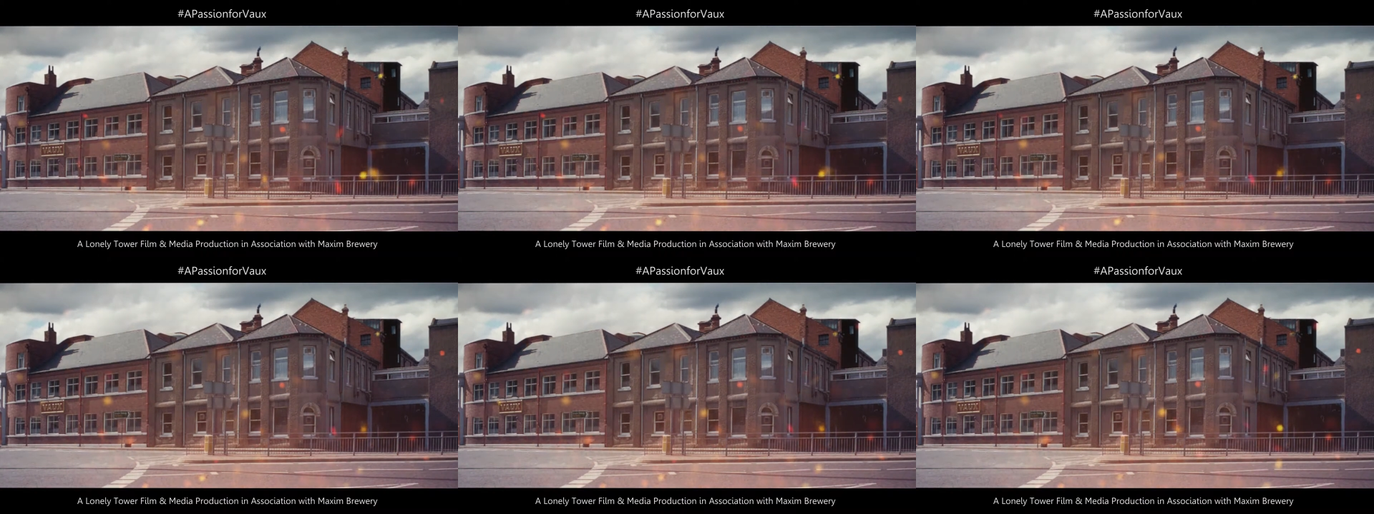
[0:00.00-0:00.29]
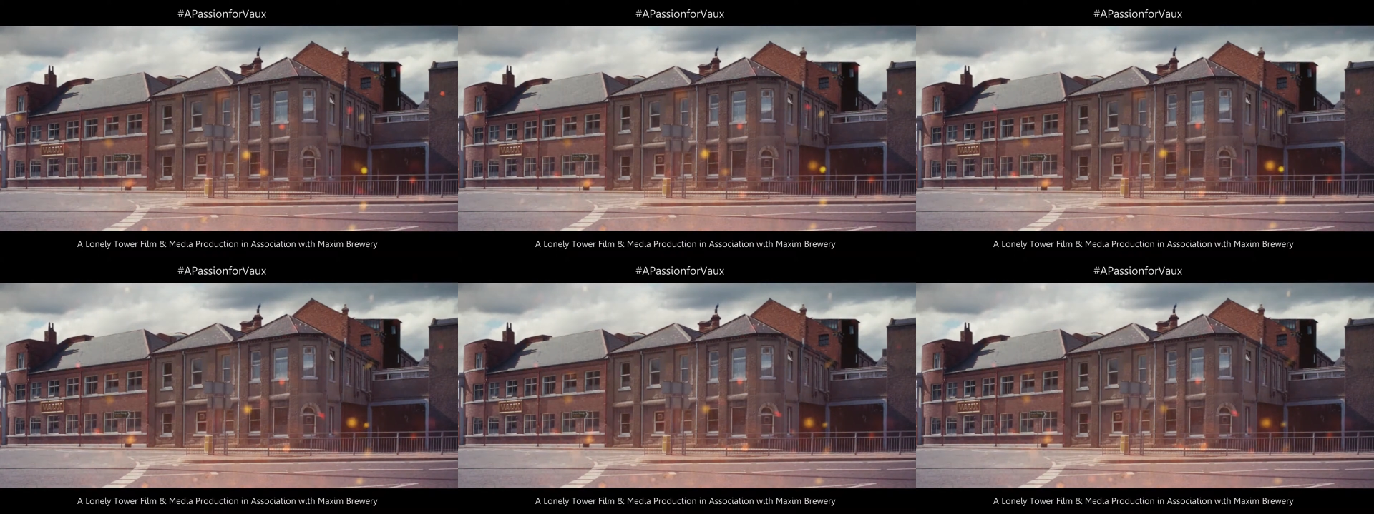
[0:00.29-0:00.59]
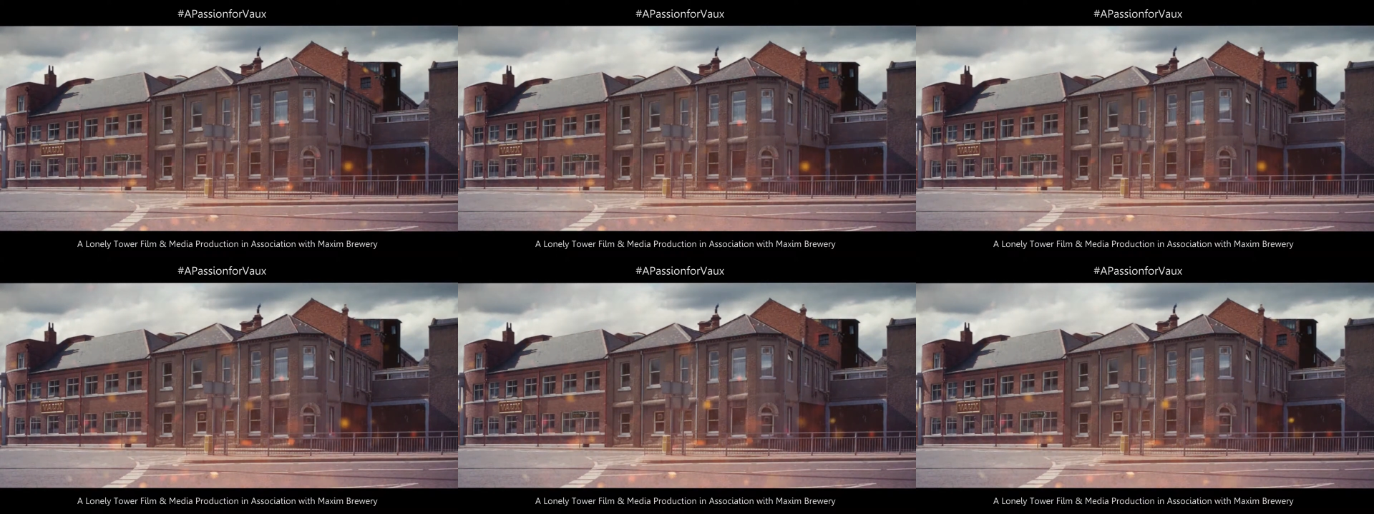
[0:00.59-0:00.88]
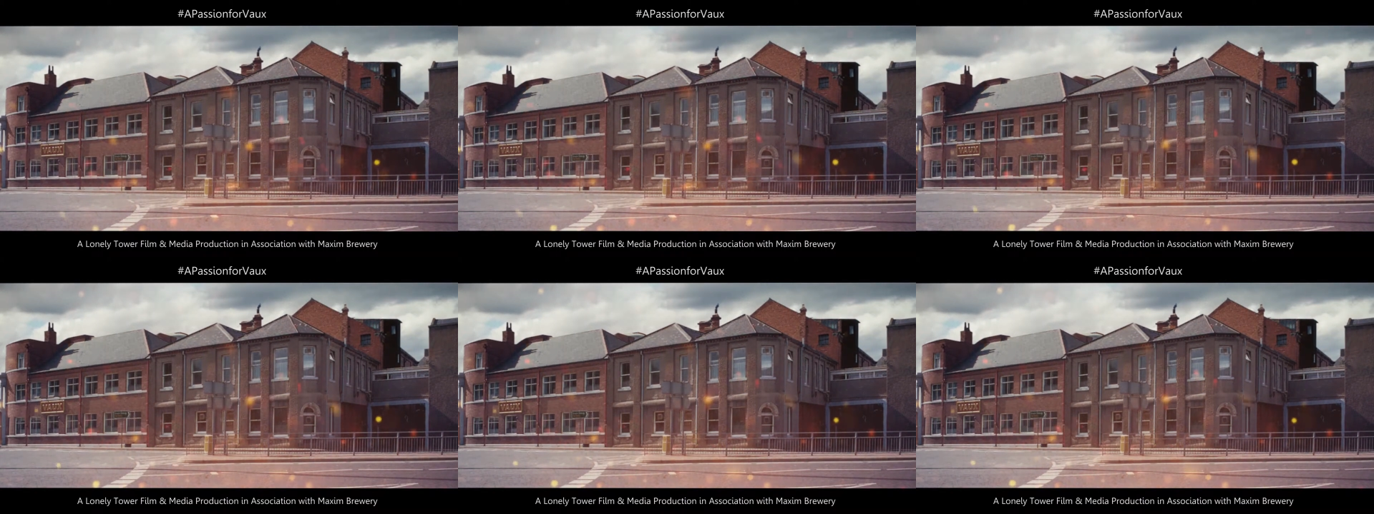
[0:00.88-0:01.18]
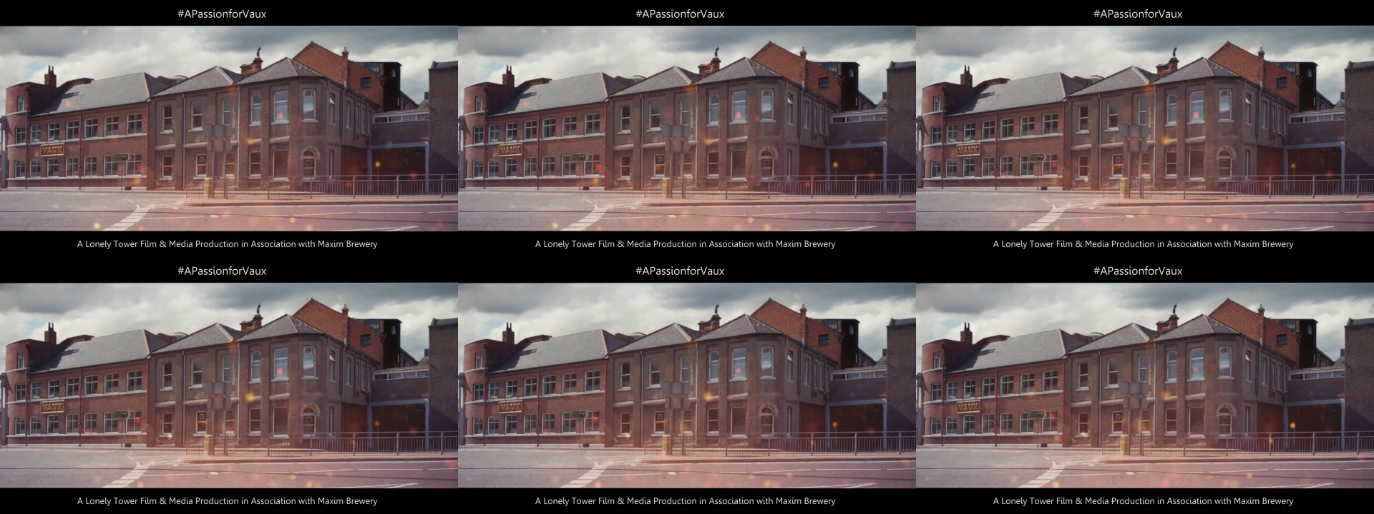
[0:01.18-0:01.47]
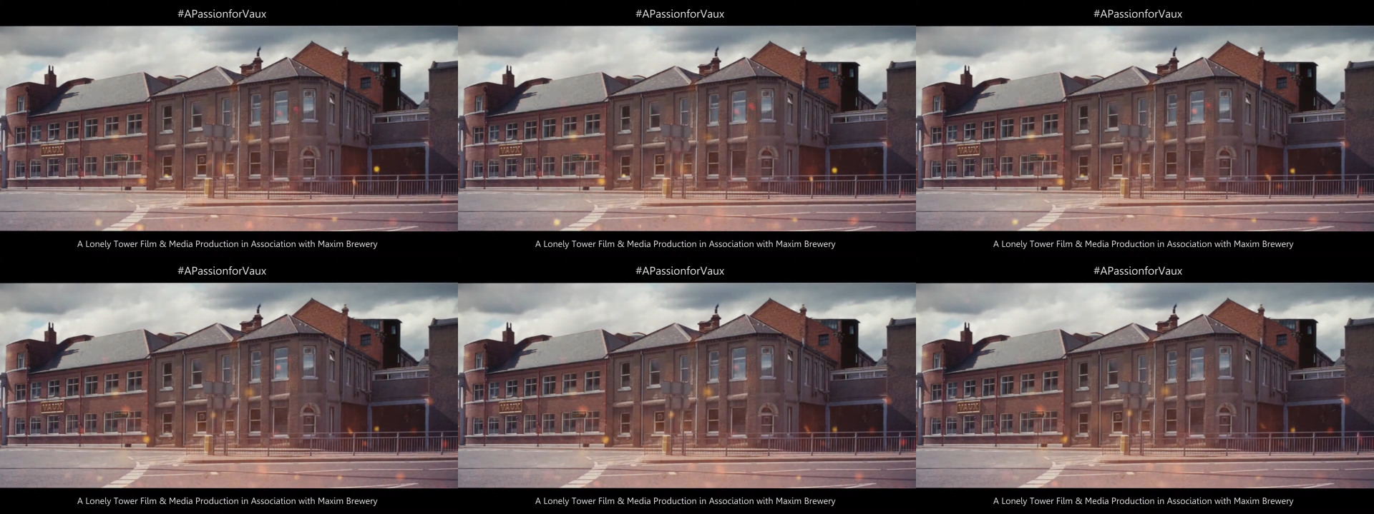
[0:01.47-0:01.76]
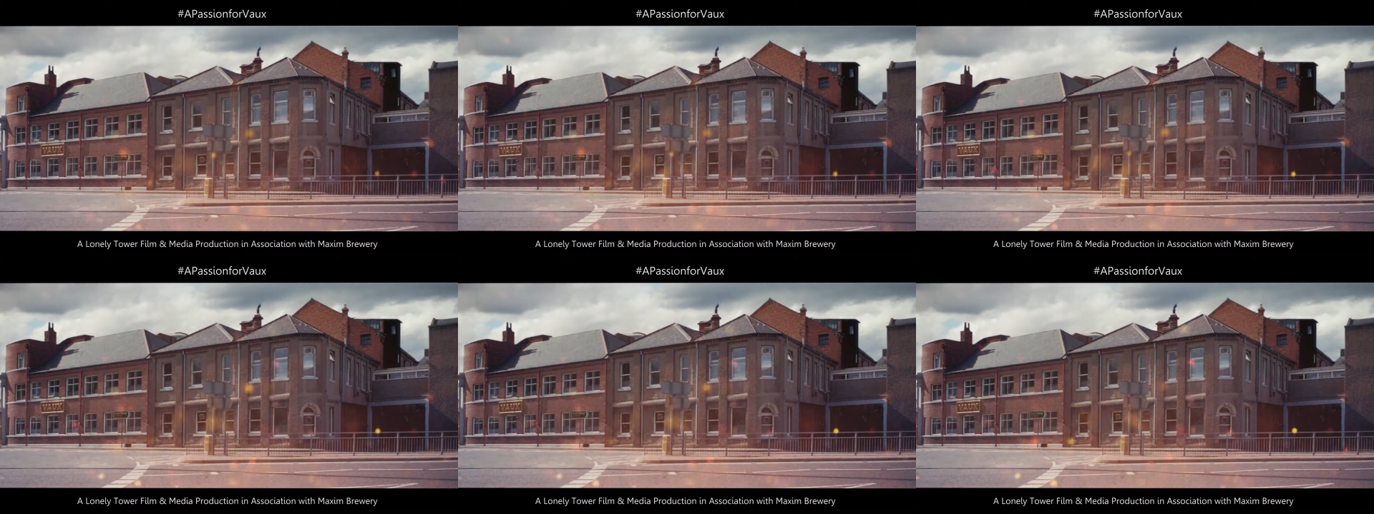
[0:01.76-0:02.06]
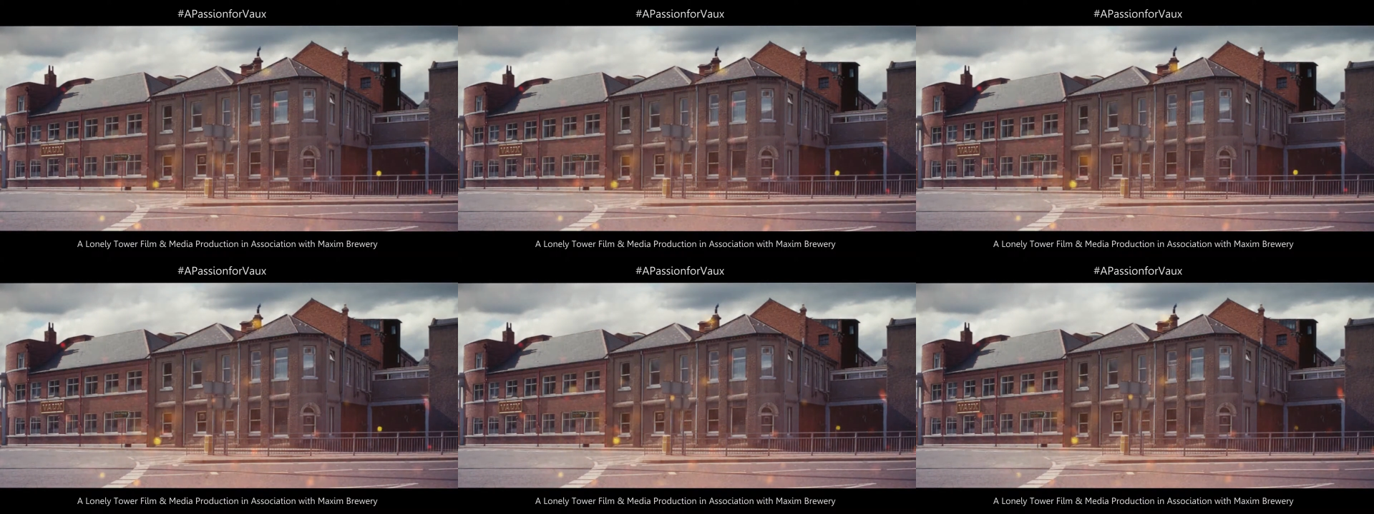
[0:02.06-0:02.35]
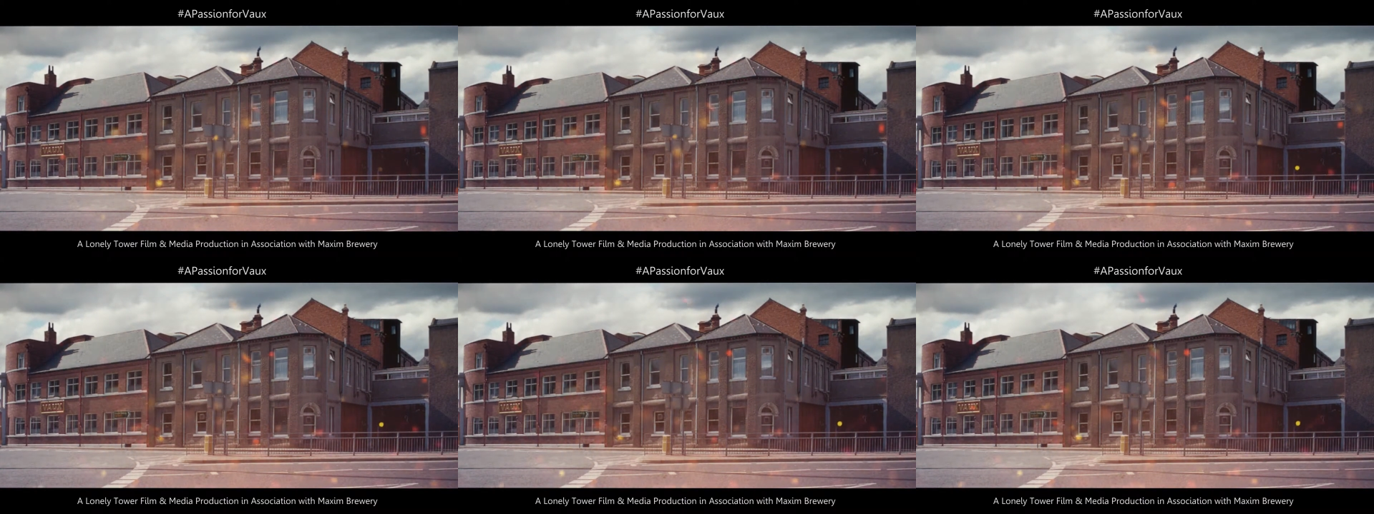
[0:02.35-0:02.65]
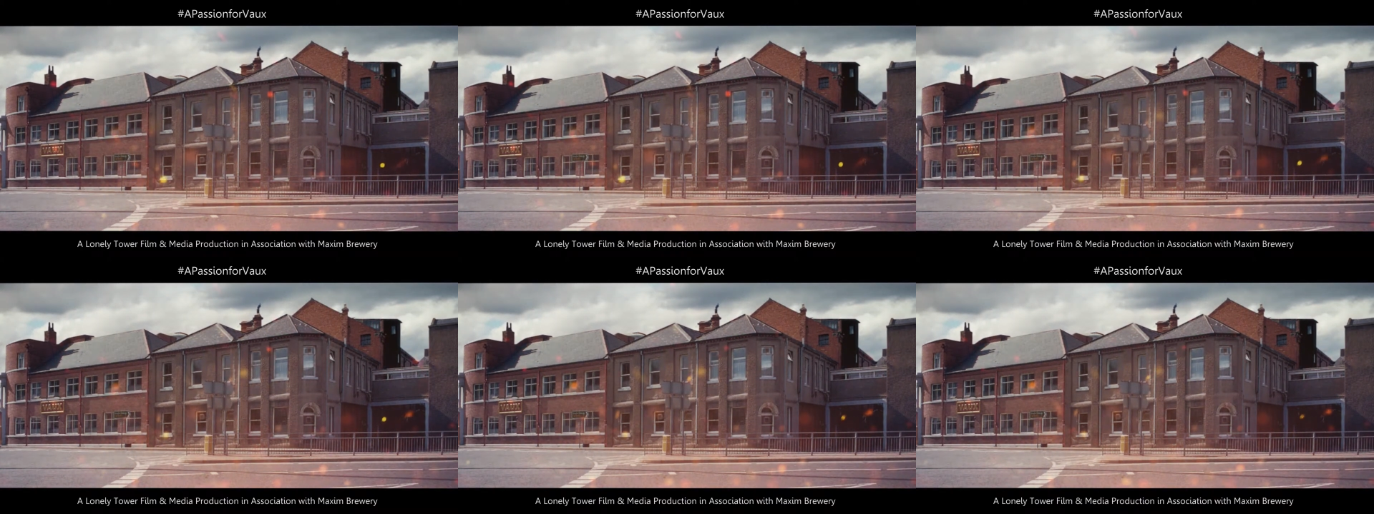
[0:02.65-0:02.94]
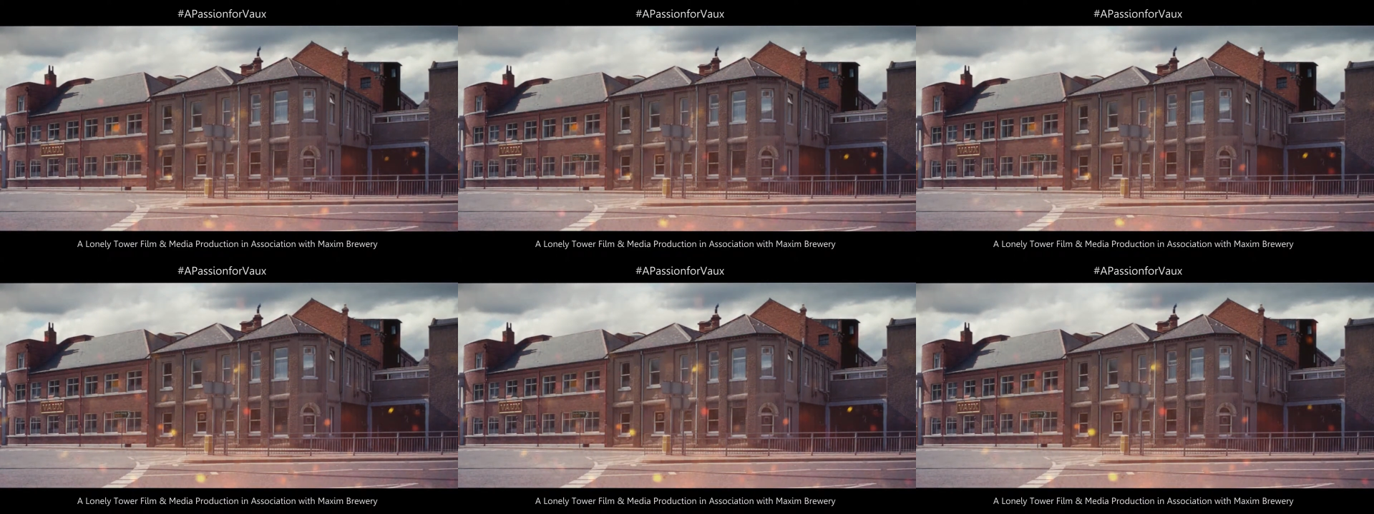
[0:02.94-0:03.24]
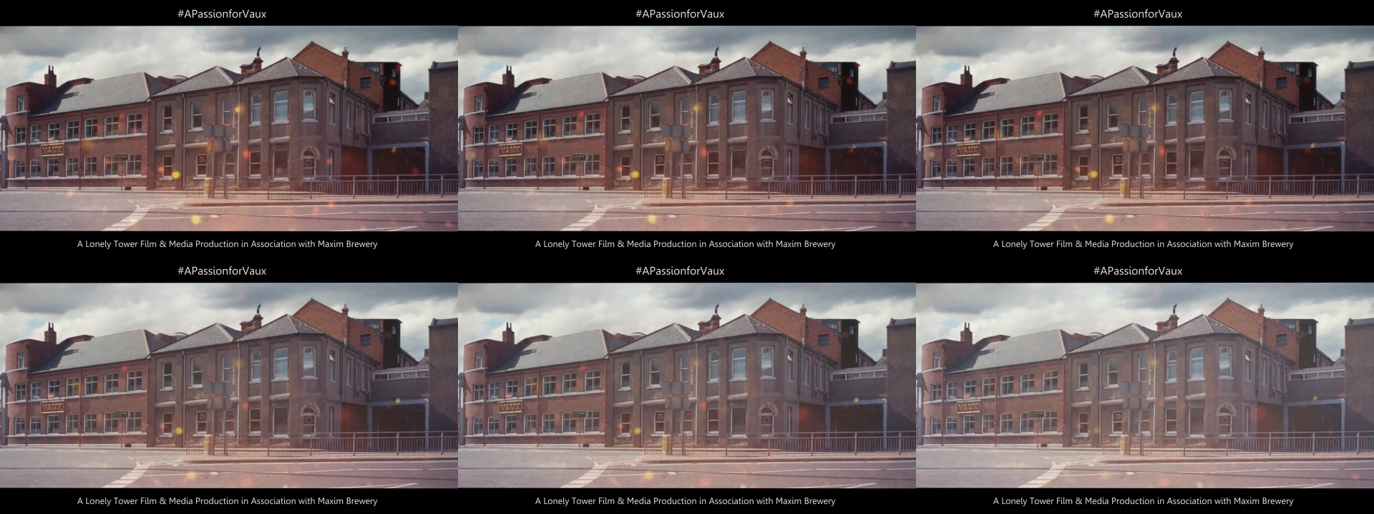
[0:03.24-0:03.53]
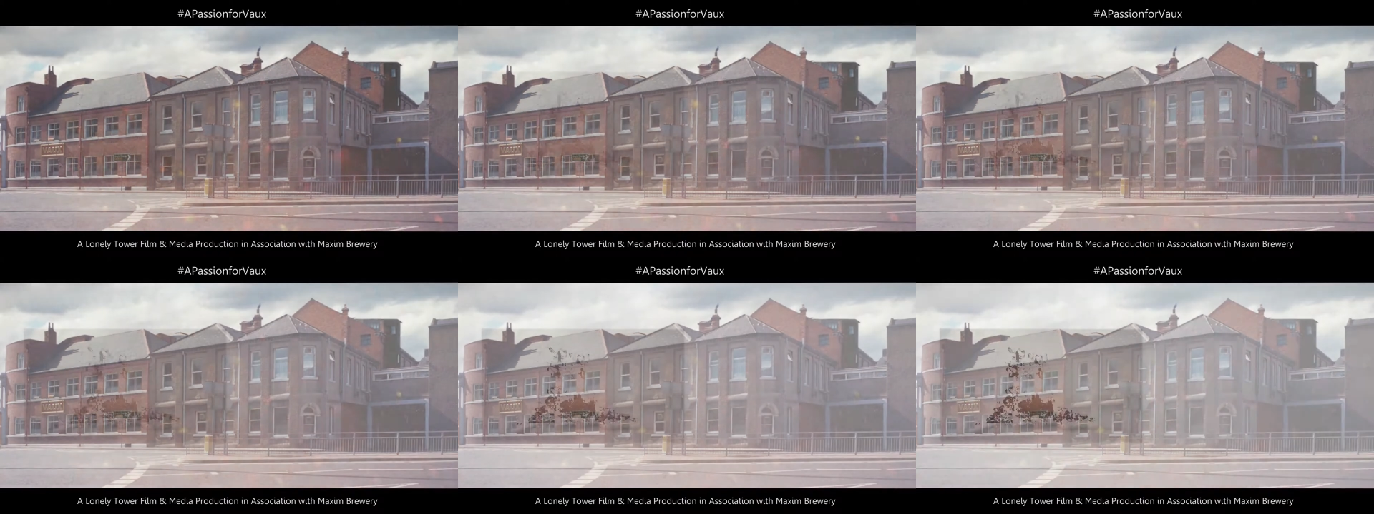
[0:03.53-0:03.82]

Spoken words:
[unreadable: no face in view]